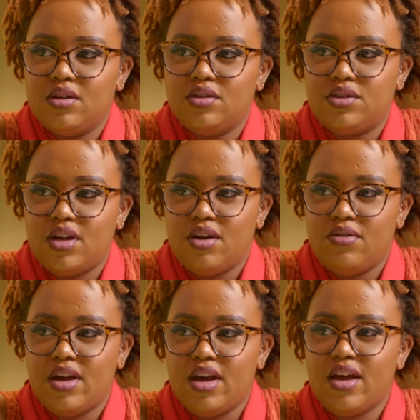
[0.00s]

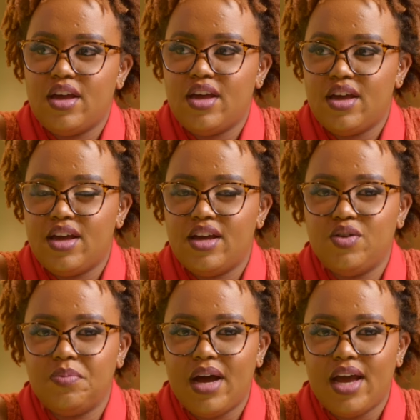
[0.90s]
Sherehe
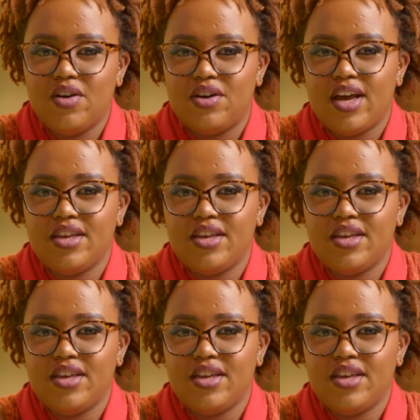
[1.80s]
Dubai on a